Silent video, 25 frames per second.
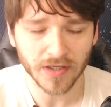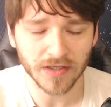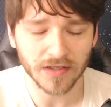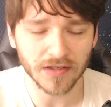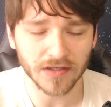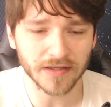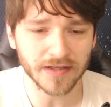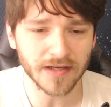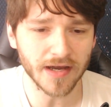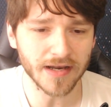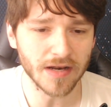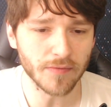
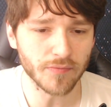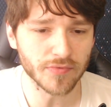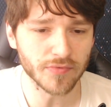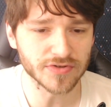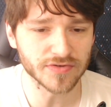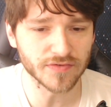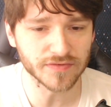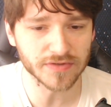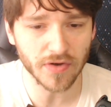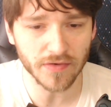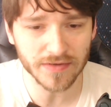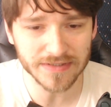Leon Edwards
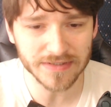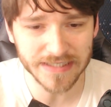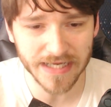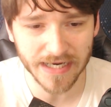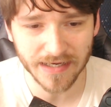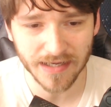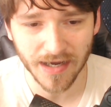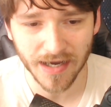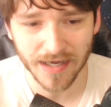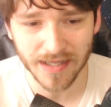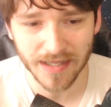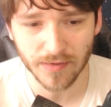was always that
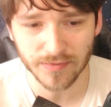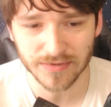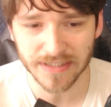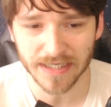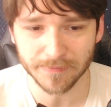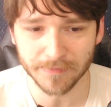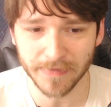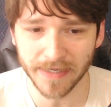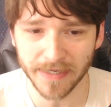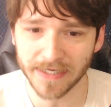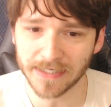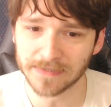guy that was like,
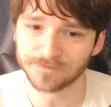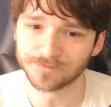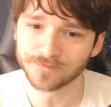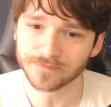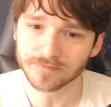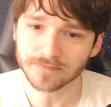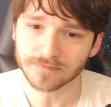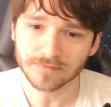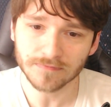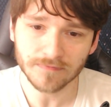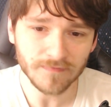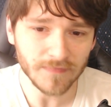man,
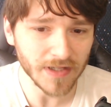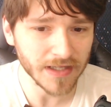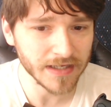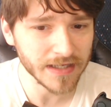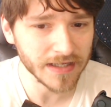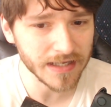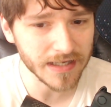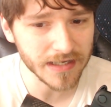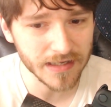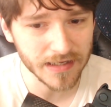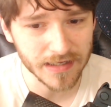he